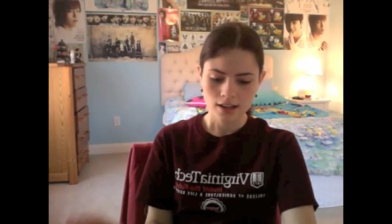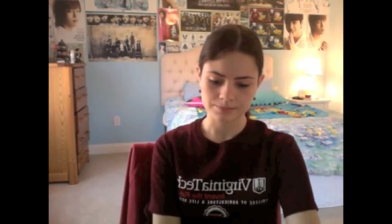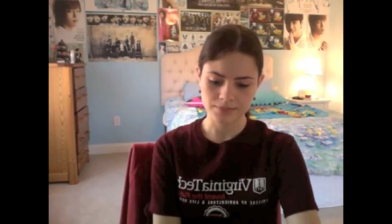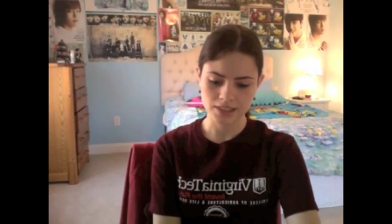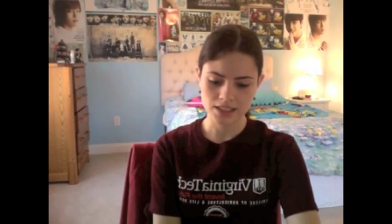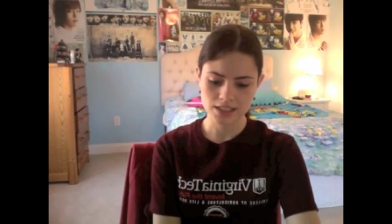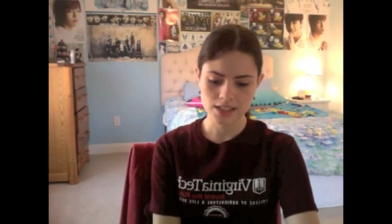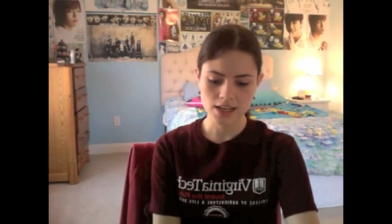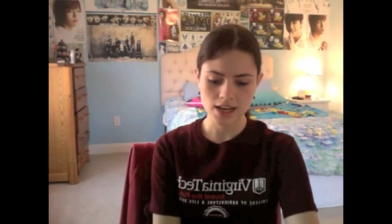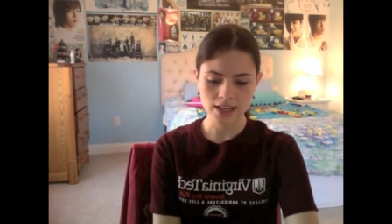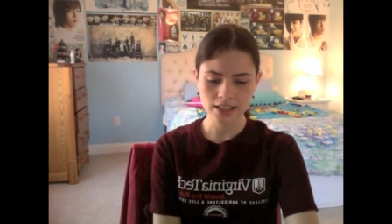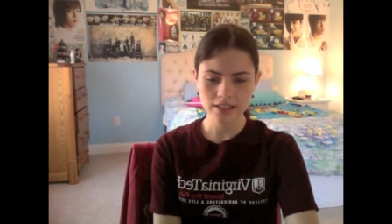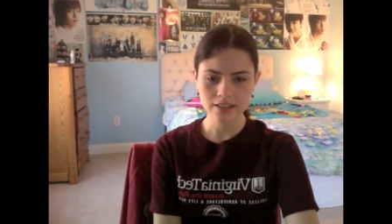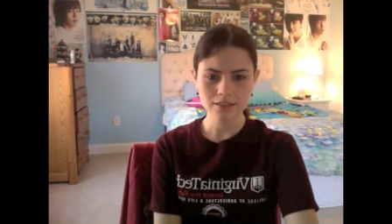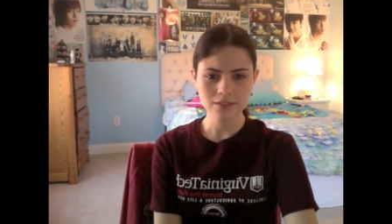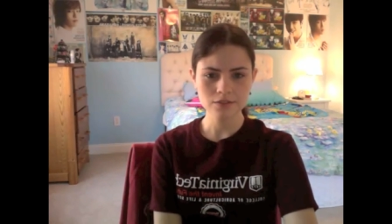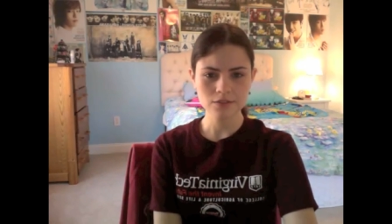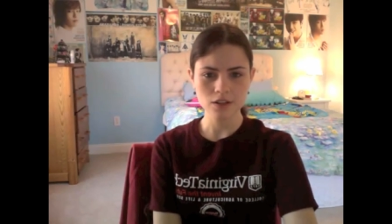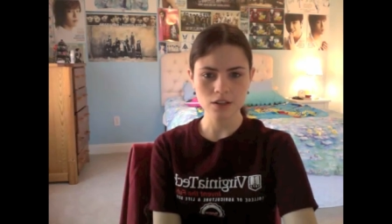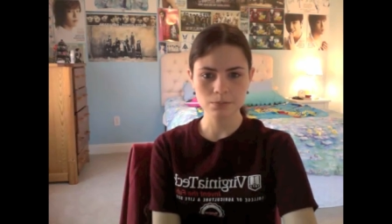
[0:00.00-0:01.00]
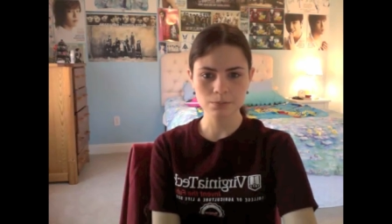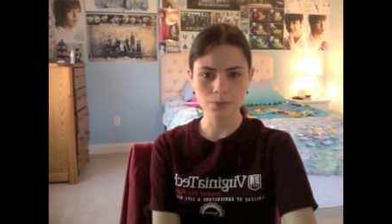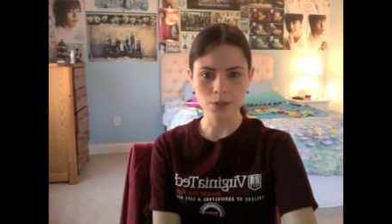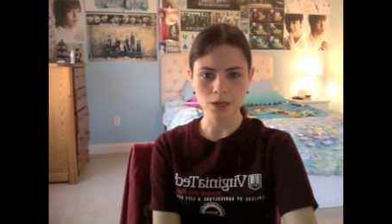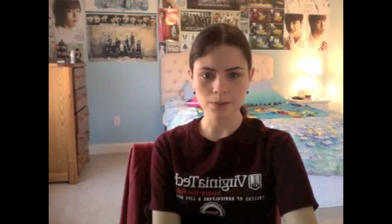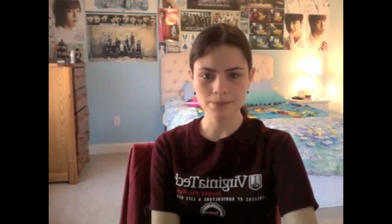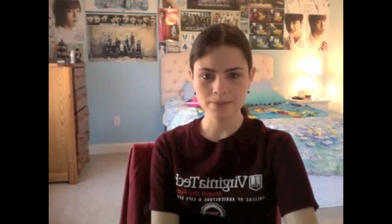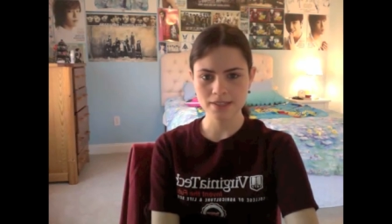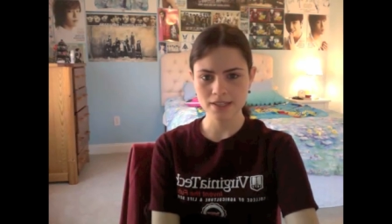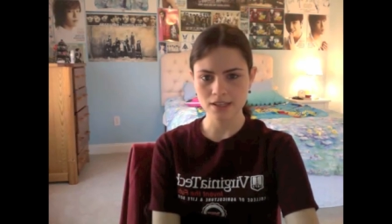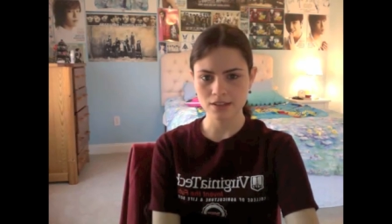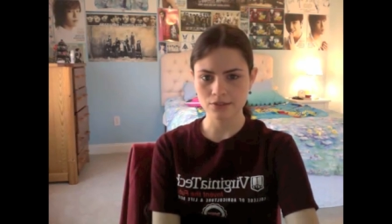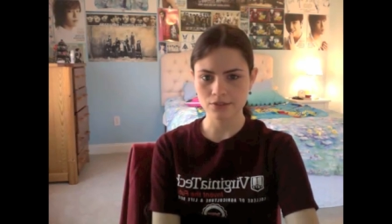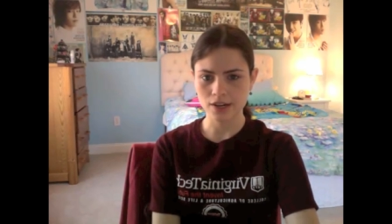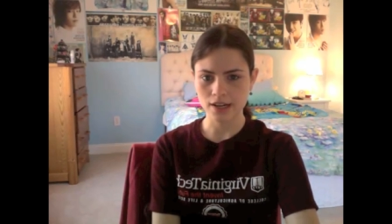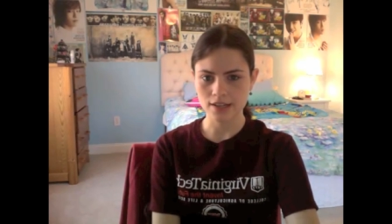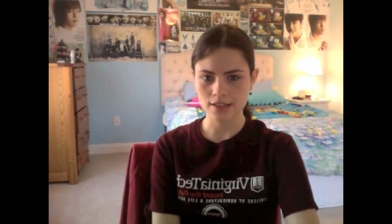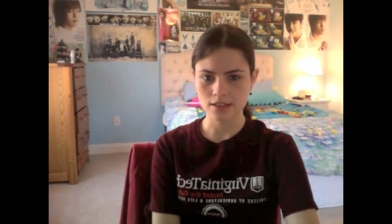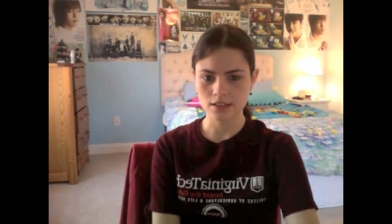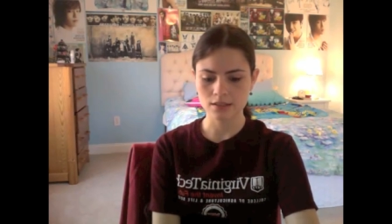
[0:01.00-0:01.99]
It's kind of abrupt and
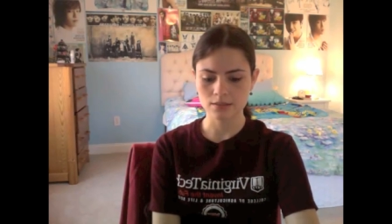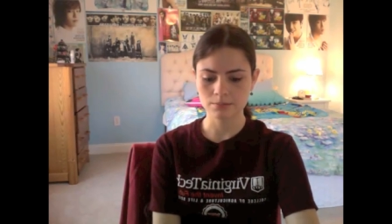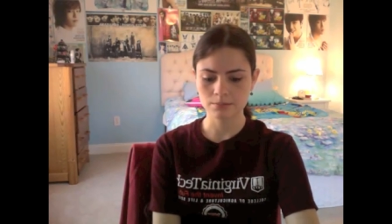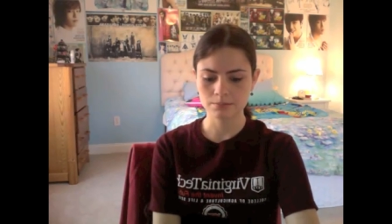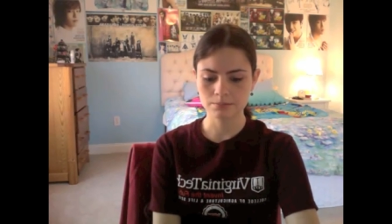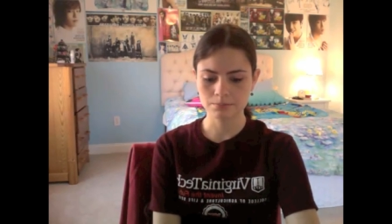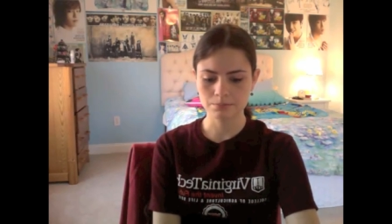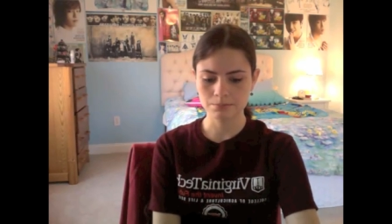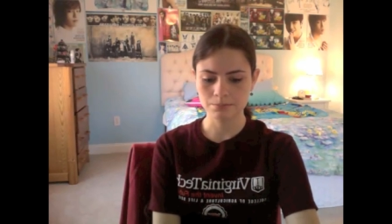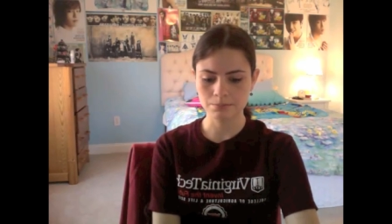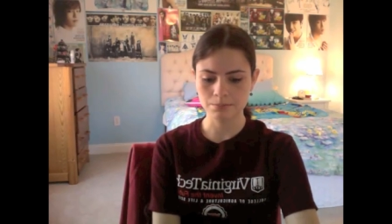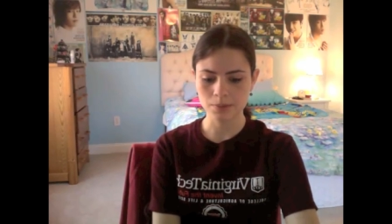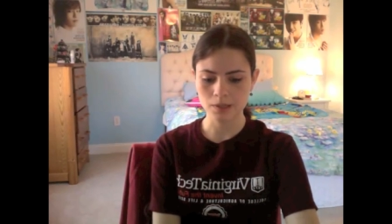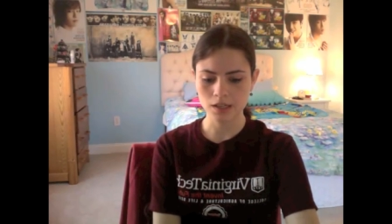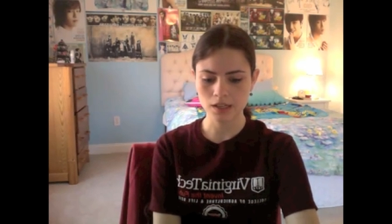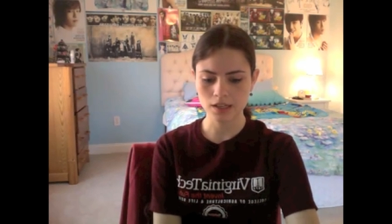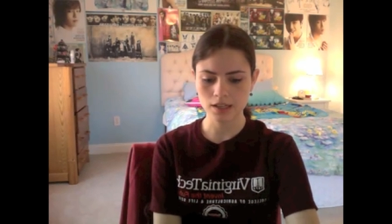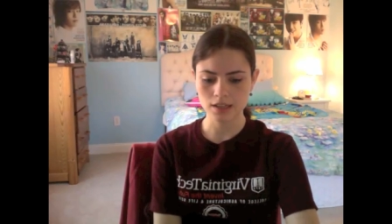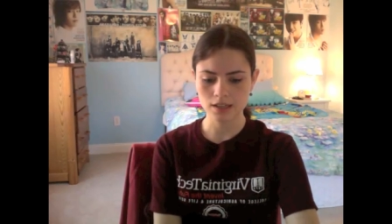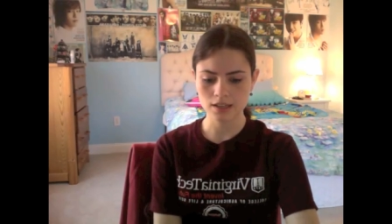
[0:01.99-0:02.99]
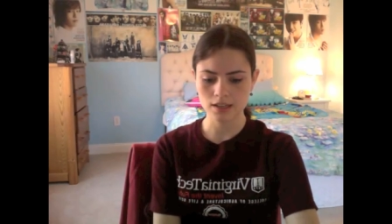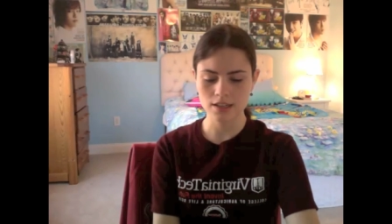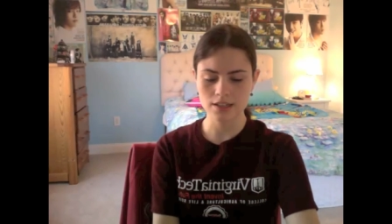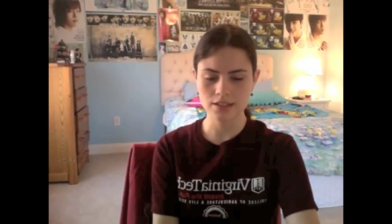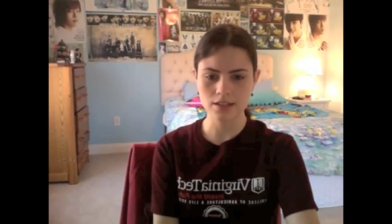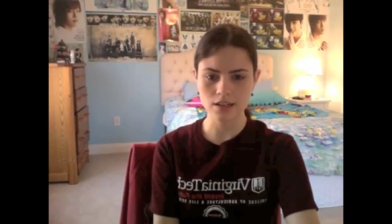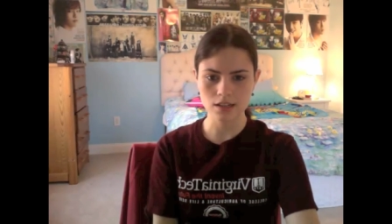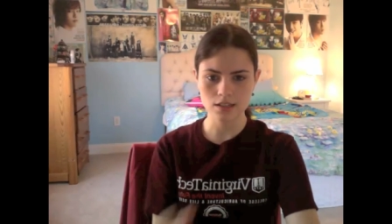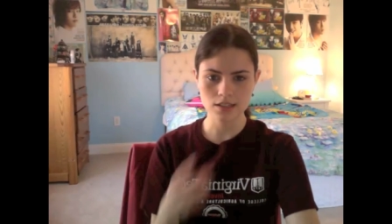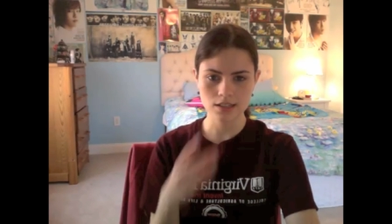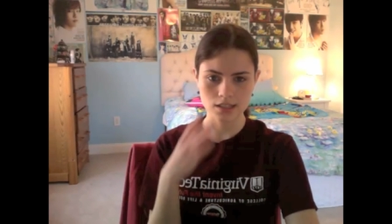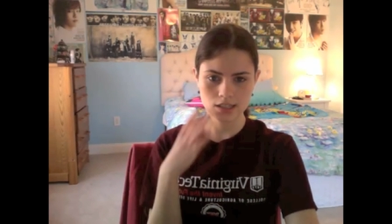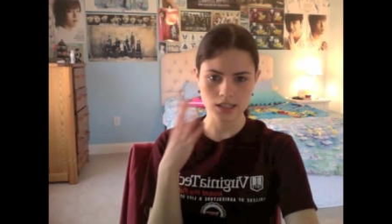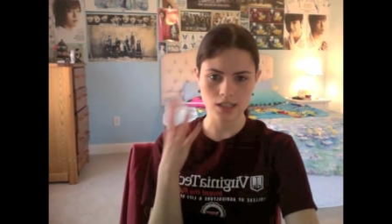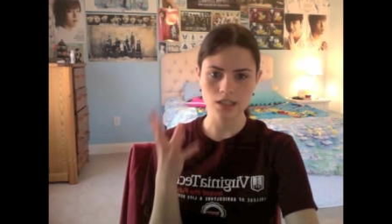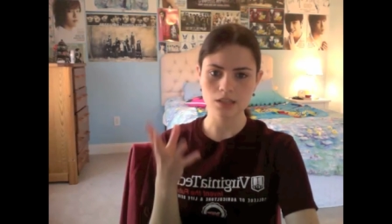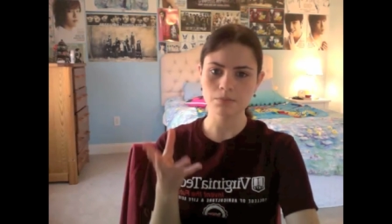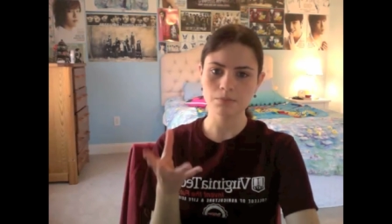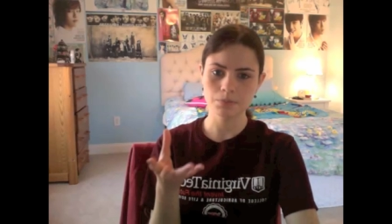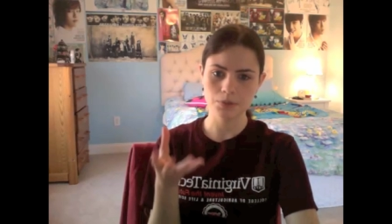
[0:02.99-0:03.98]
random, but it does
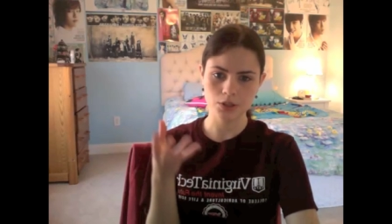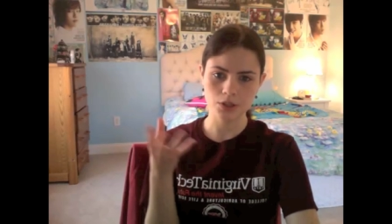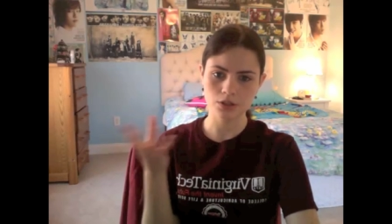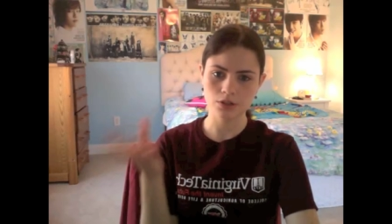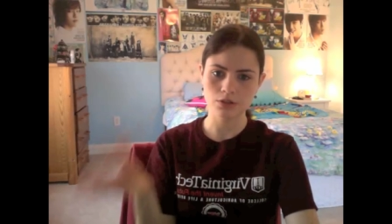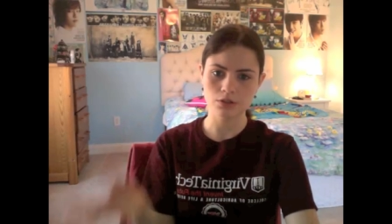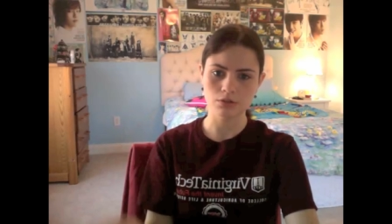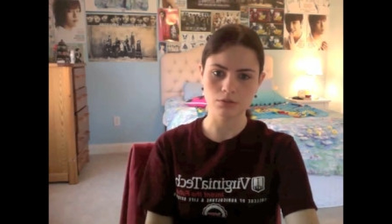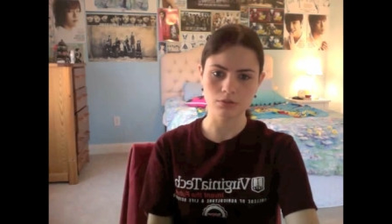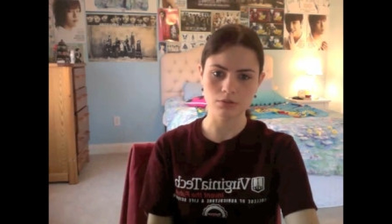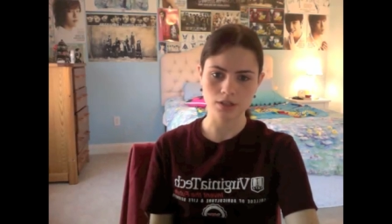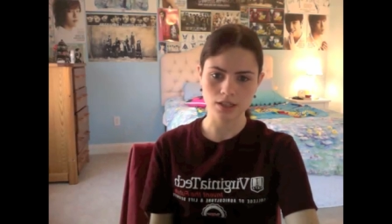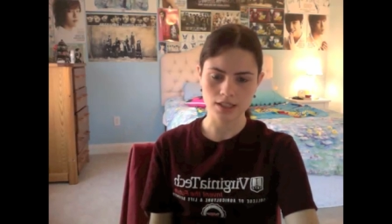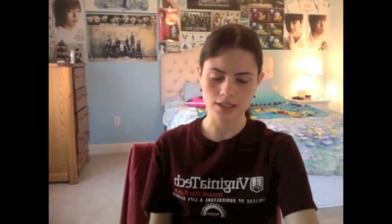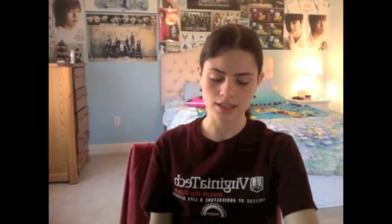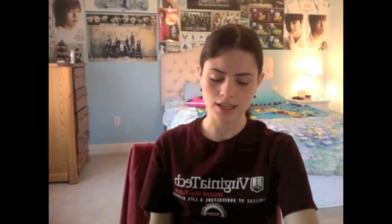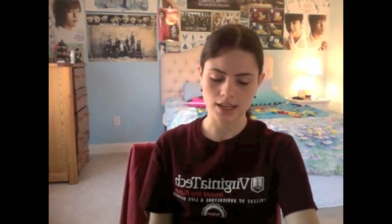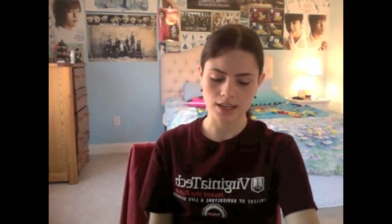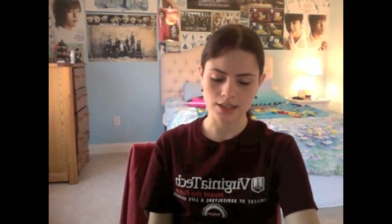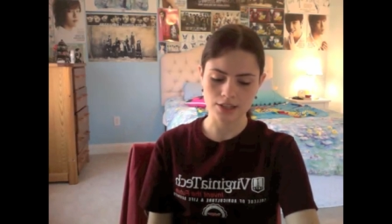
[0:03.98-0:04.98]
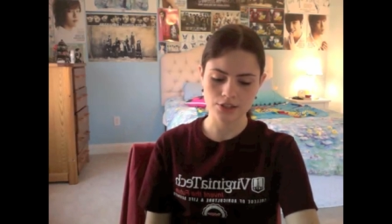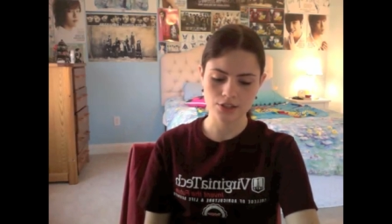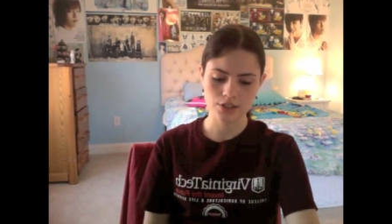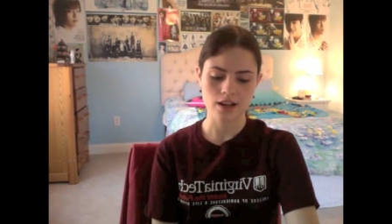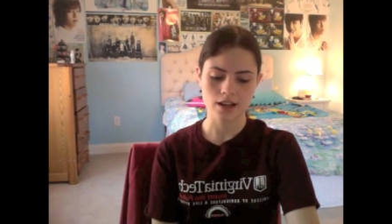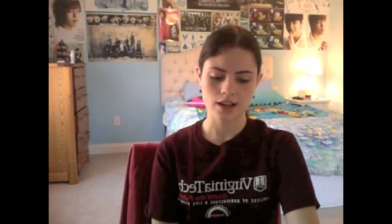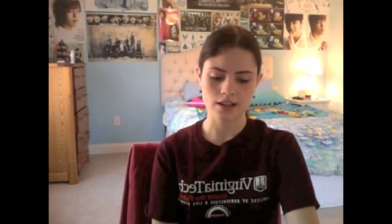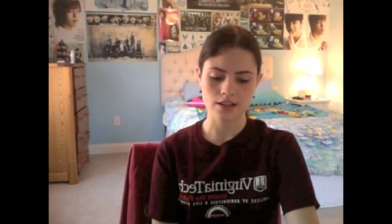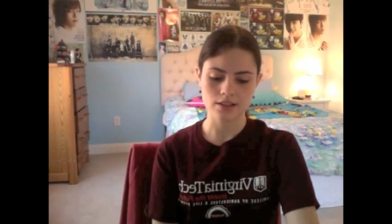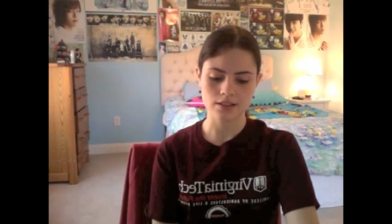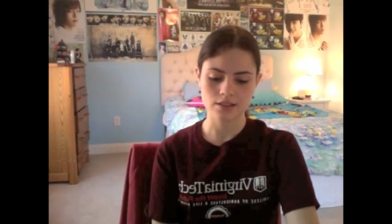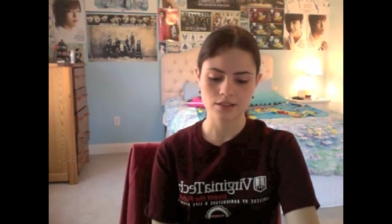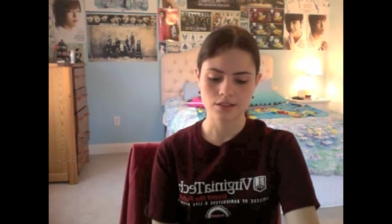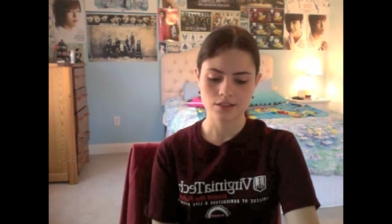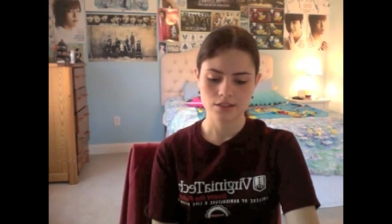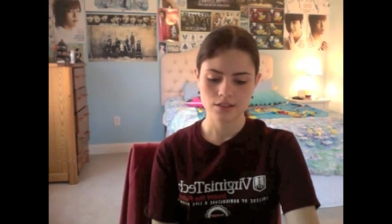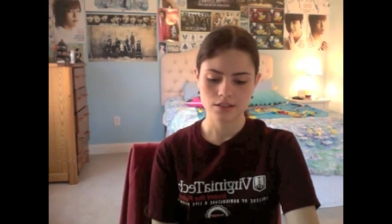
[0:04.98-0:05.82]
keep you engaged and